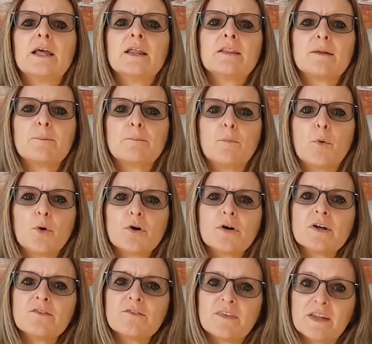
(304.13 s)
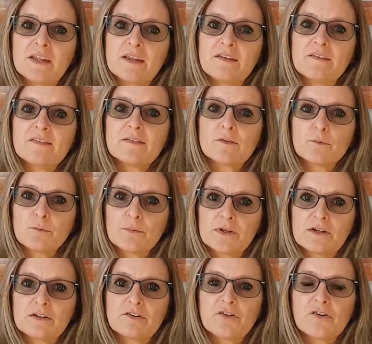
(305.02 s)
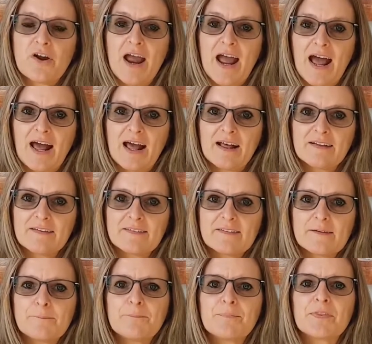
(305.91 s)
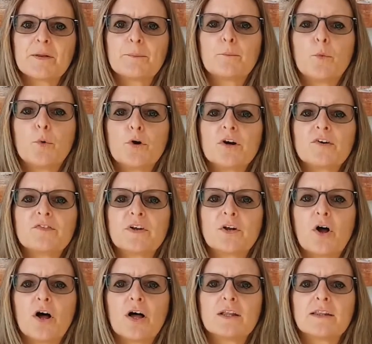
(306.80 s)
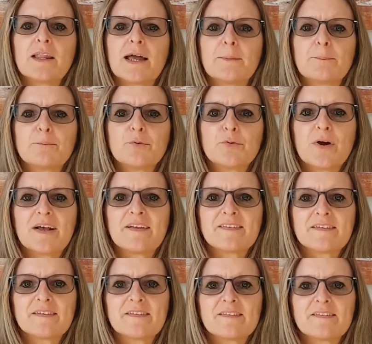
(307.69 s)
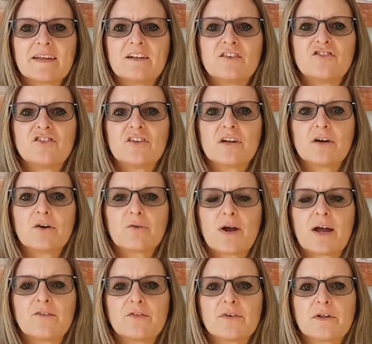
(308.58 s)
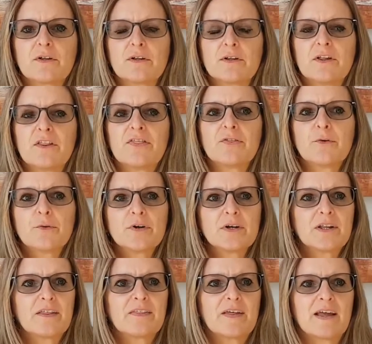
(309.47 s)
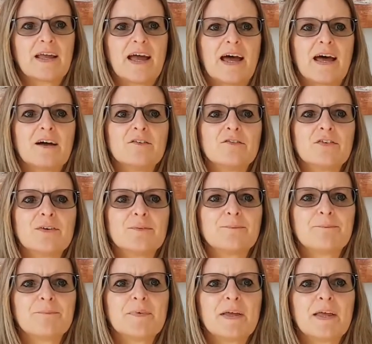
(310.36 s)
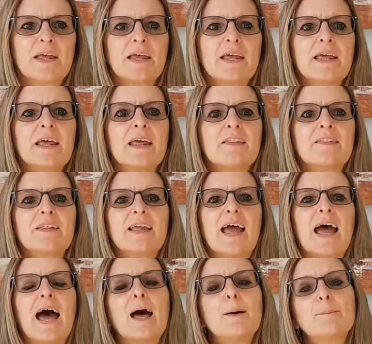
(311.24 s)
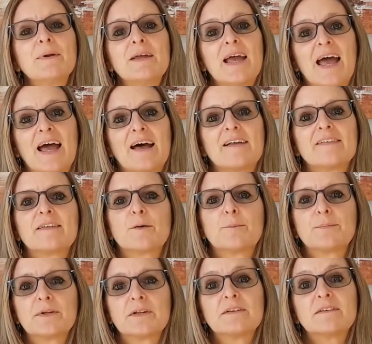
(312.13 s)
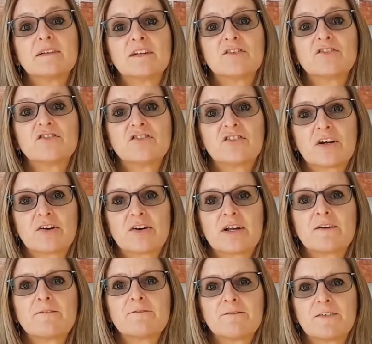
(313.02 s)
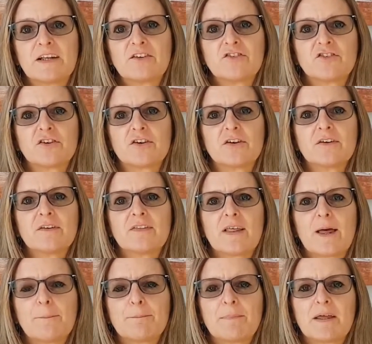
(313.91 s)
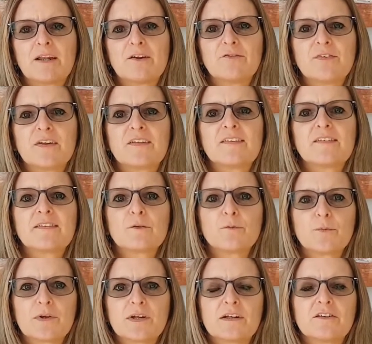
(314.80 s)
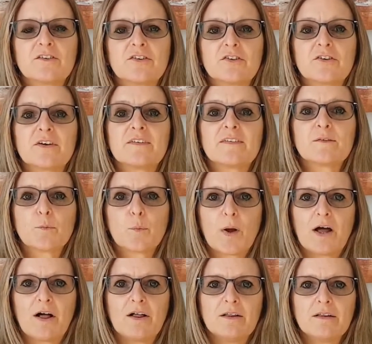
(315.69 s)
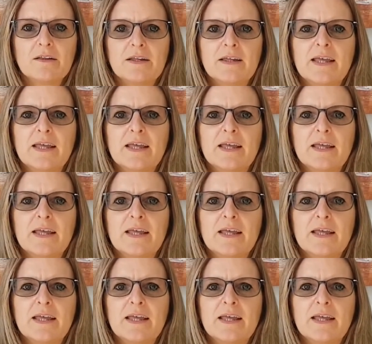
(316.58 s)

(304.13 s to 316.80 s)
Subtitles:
The more of these the realtor has, the more of an online presence and geographical authority they have. The app has a built-in sharing feature that benefits the realtor as well.